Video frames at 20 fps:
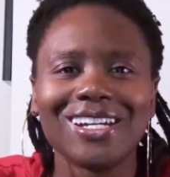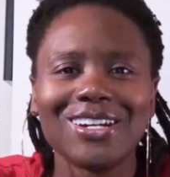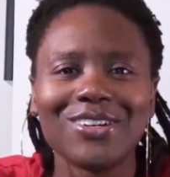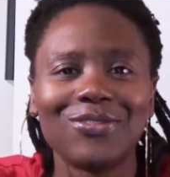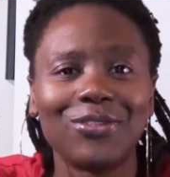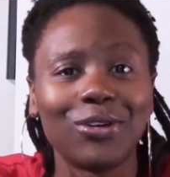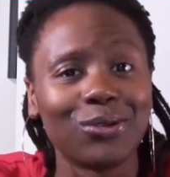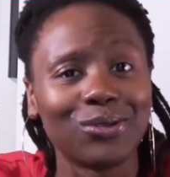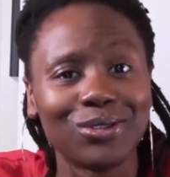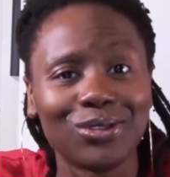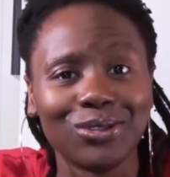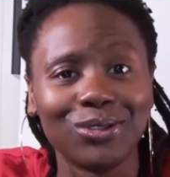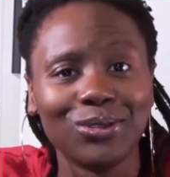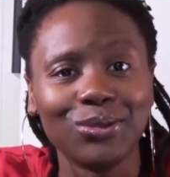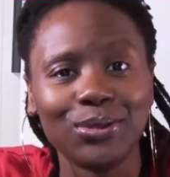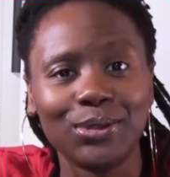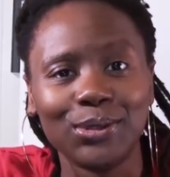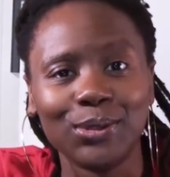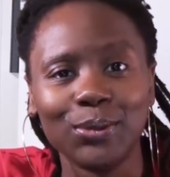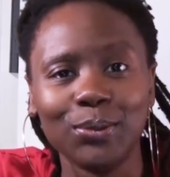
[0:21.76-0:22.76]
Folks on
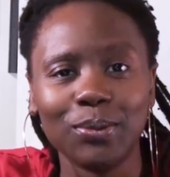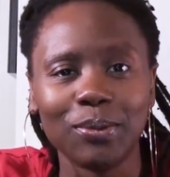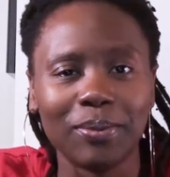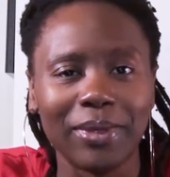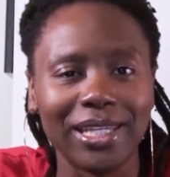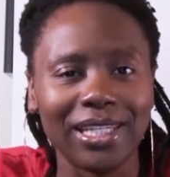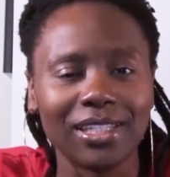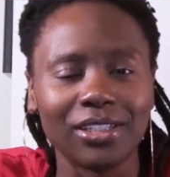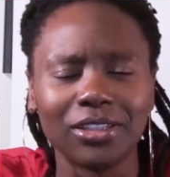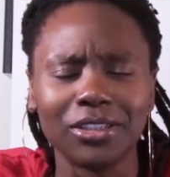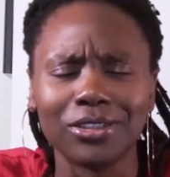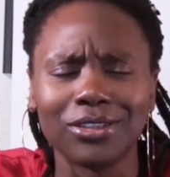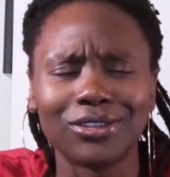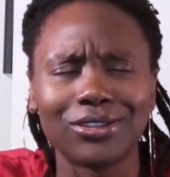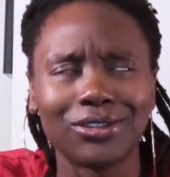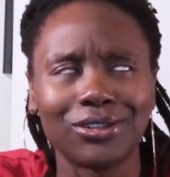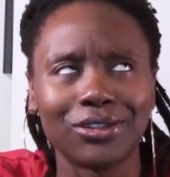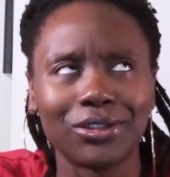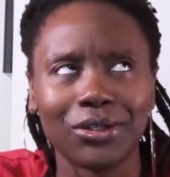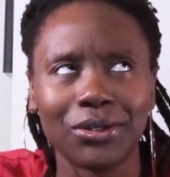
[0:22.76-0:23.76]
YouTube make it look
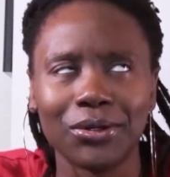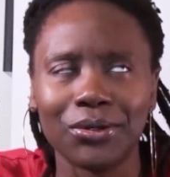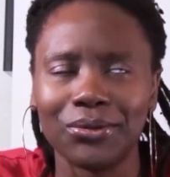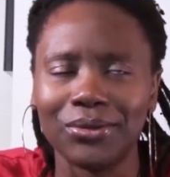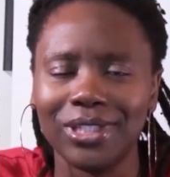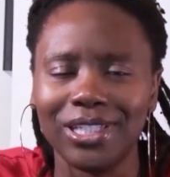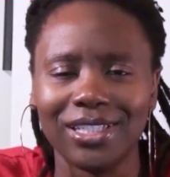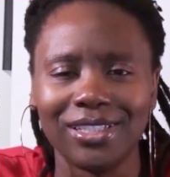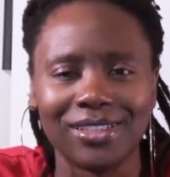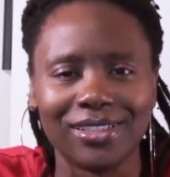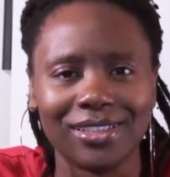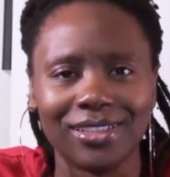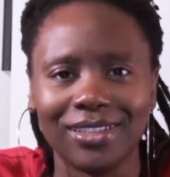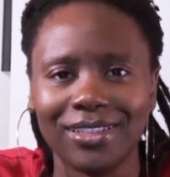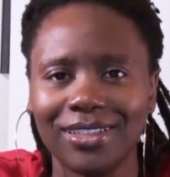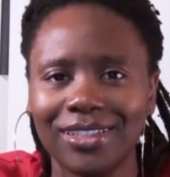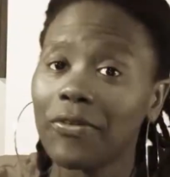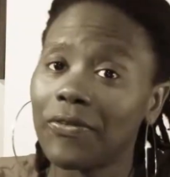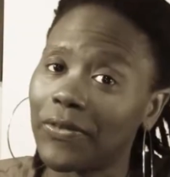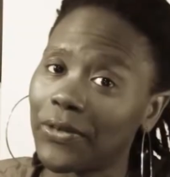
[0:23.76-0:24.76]
so
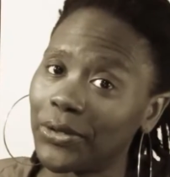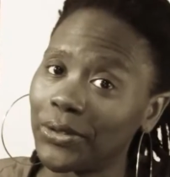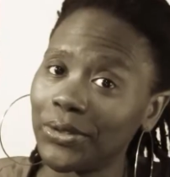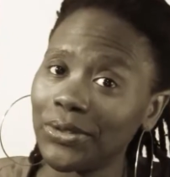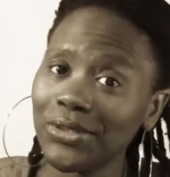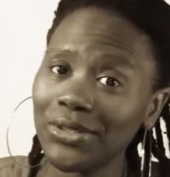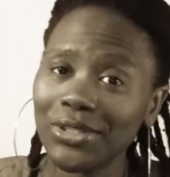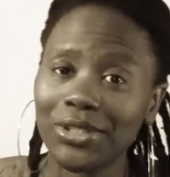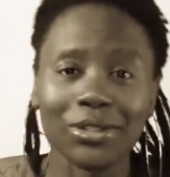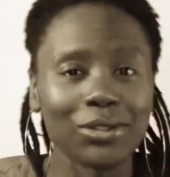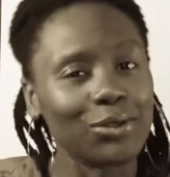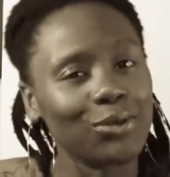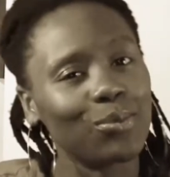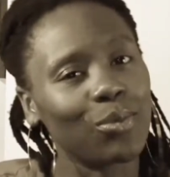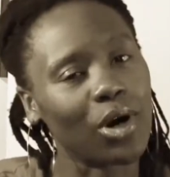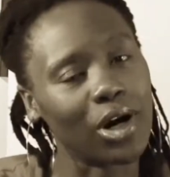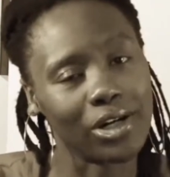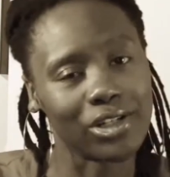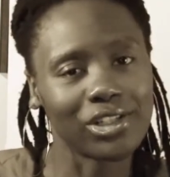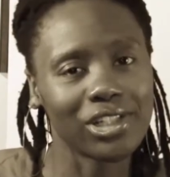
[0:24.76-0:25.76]
easy. First, you
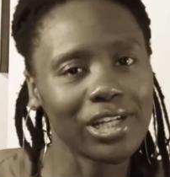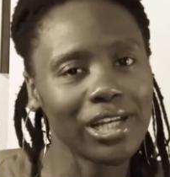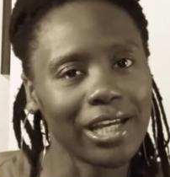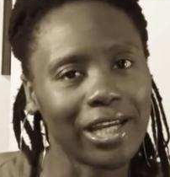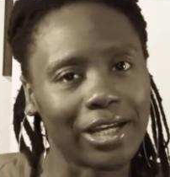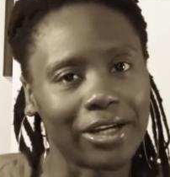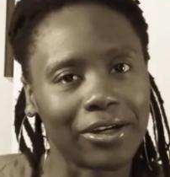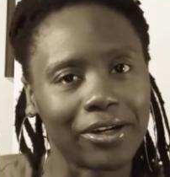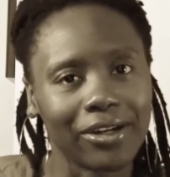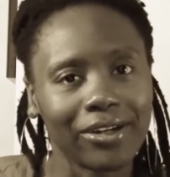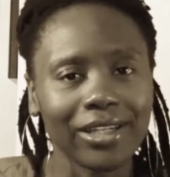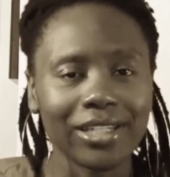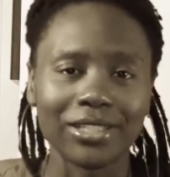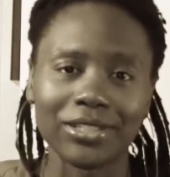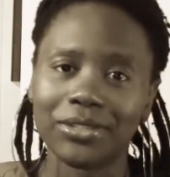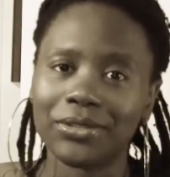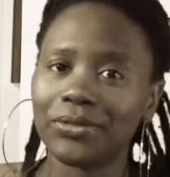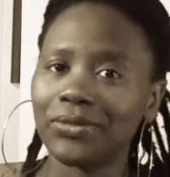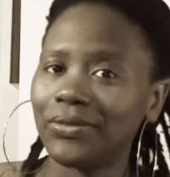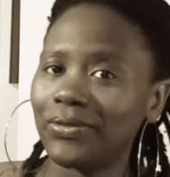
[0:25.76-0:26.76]
part your hair
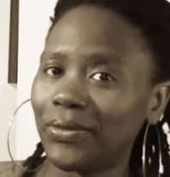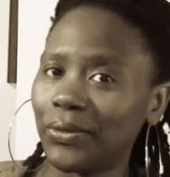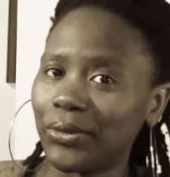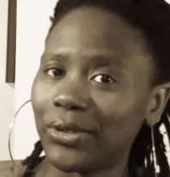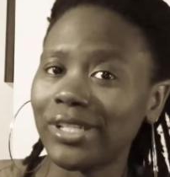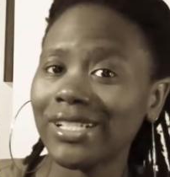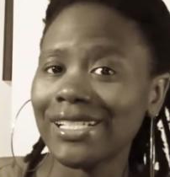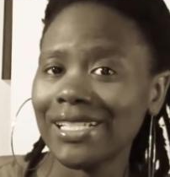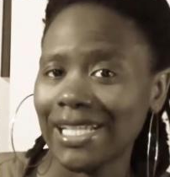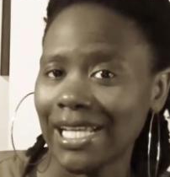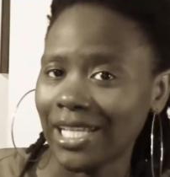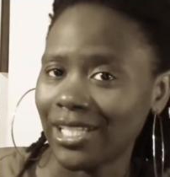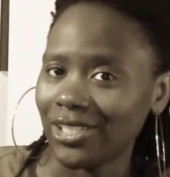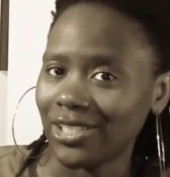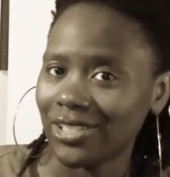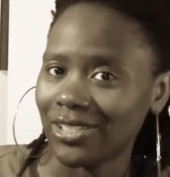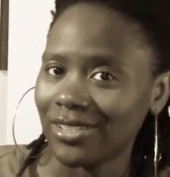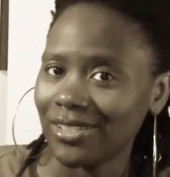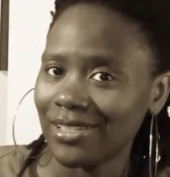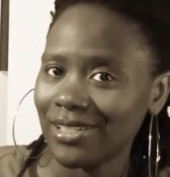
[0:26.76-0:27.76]
into four
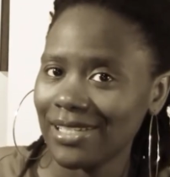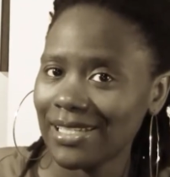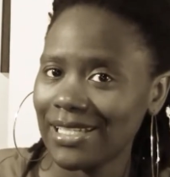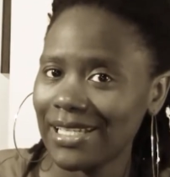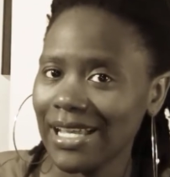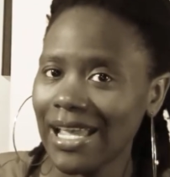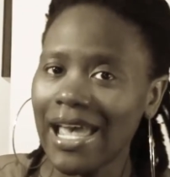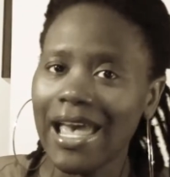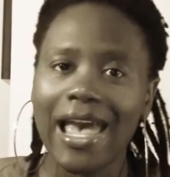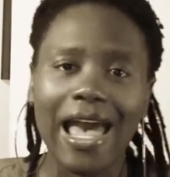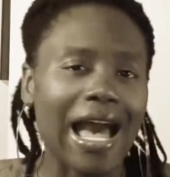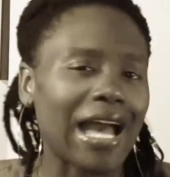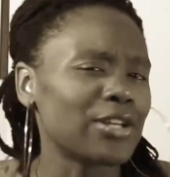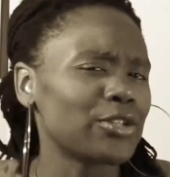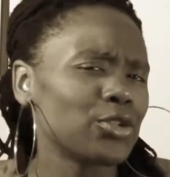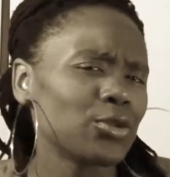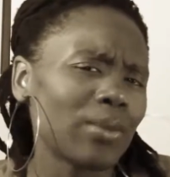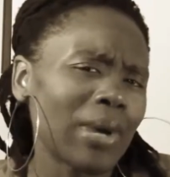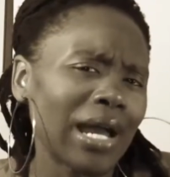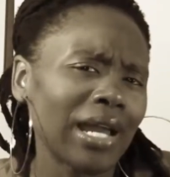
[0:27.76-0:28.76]
sections. I
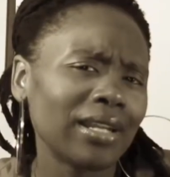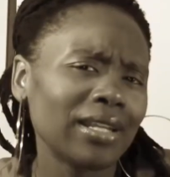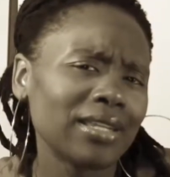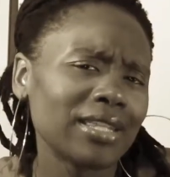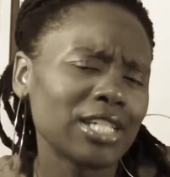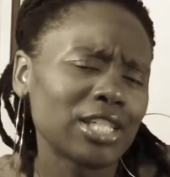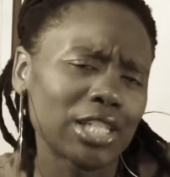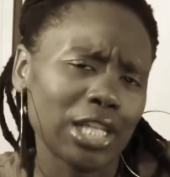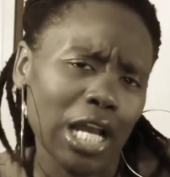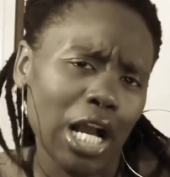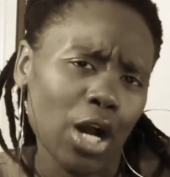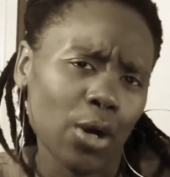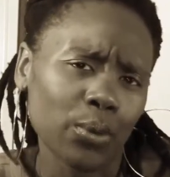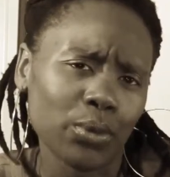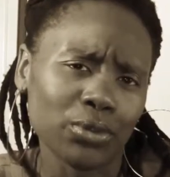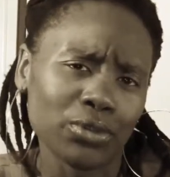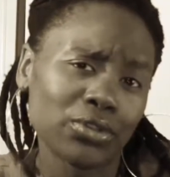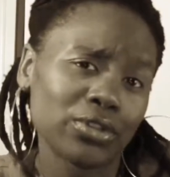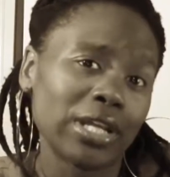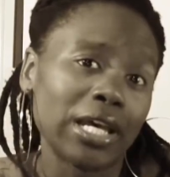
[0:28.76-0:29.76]
do mine in the shower
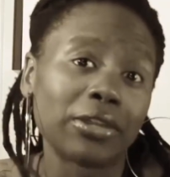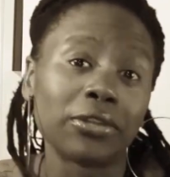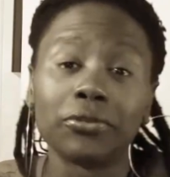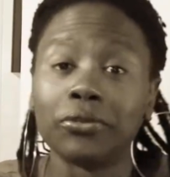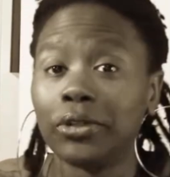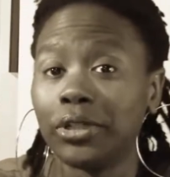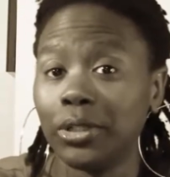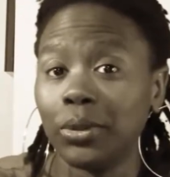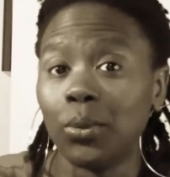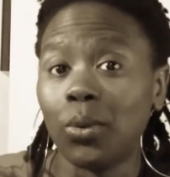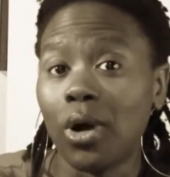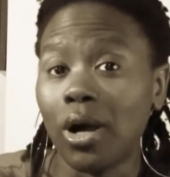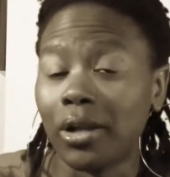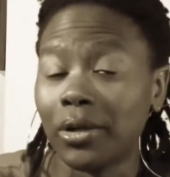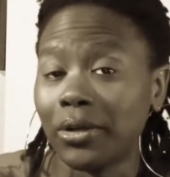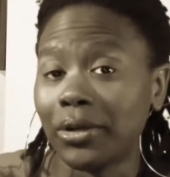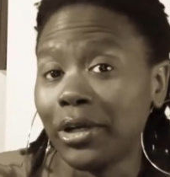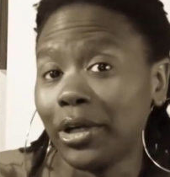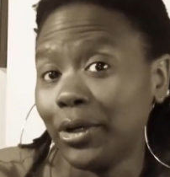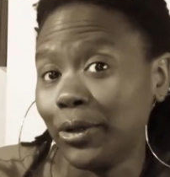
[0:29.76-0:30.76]
so that the running
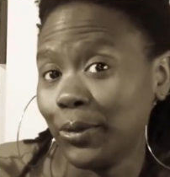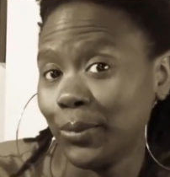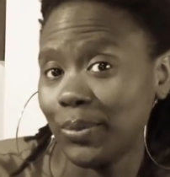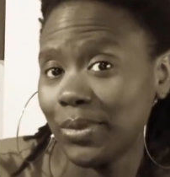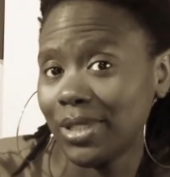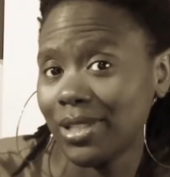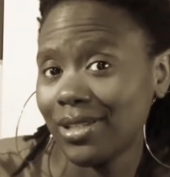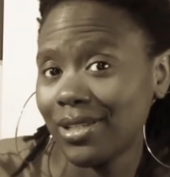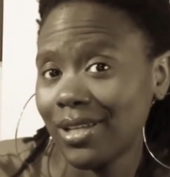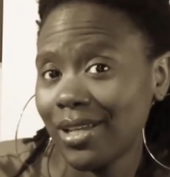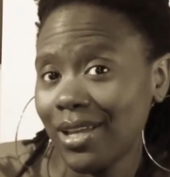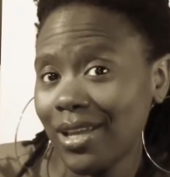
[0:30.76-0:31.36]
water helps.